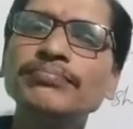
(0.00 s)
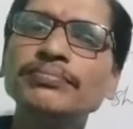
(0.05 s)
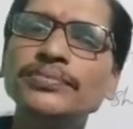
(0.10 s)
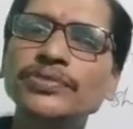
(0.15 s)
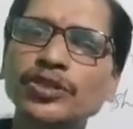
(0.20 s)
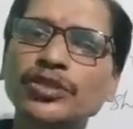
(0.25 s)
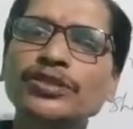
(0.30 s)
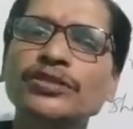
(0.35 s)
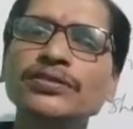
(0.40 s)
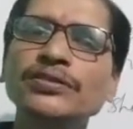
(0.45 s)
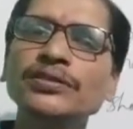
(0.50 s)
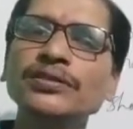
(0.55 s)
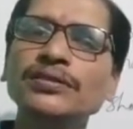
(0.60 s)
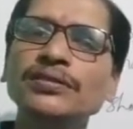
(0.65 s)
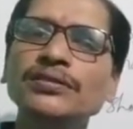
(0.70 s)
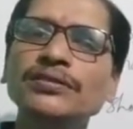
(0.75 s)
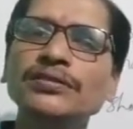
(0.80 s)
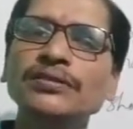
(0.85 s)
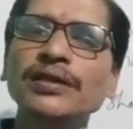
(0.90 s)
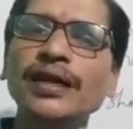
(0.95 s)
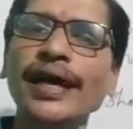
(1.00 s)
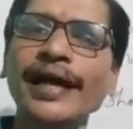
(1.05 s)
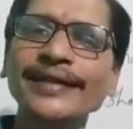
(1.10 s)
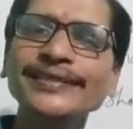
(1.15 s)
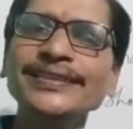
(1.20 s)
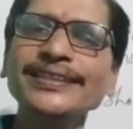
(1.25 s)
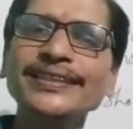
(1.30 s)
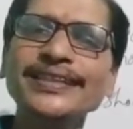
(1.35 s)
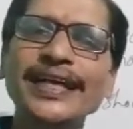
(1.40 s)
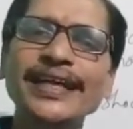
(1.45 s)
school,
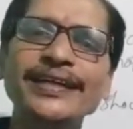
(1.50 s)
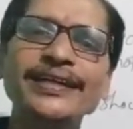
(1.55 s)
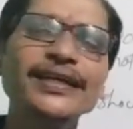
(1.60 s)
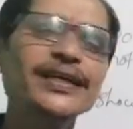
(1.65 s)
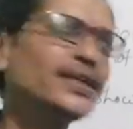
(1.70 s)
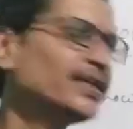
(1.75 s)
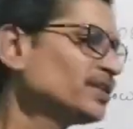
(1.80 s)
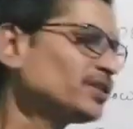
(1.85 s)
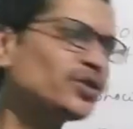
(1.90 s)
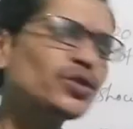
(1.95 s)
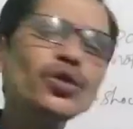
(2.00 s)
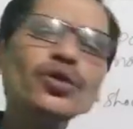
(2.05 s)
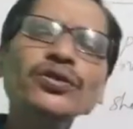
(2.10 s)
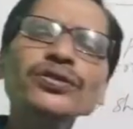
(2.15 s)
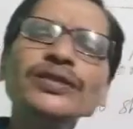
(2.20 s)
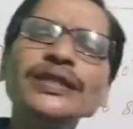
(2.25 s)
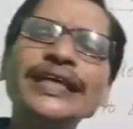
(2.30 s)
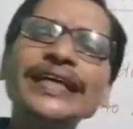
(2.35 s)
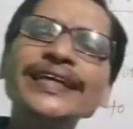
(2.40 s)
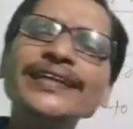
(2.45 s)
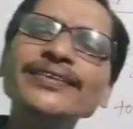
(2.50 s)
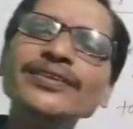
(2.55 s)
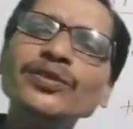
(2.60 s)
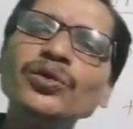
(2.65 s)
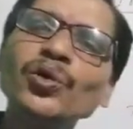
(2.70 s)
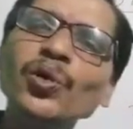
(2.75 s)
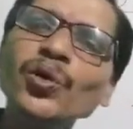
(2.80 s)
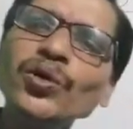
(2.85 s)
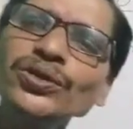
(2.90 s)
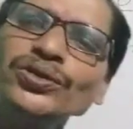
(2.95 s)
and stay. So,
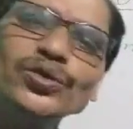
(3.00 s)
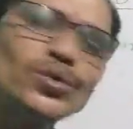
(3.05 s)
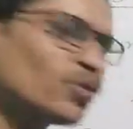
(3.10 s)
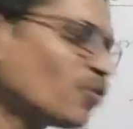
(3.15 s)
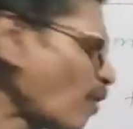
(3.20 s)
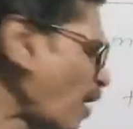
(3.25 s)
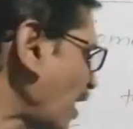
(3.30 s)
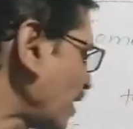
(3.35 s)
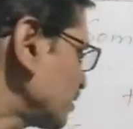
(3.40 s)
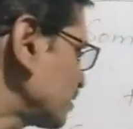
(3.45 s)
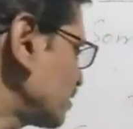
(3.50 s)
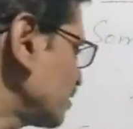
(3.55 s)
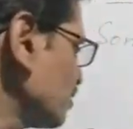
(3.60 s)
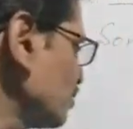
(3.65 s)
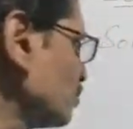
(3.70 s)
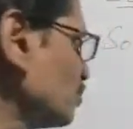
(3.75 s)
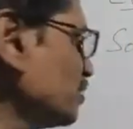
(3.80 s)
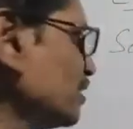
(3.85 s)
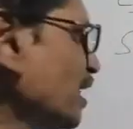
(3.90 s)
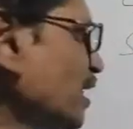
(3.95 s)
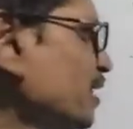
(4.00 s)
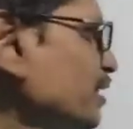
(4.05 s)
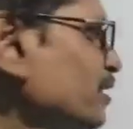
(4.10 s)
in those words, we are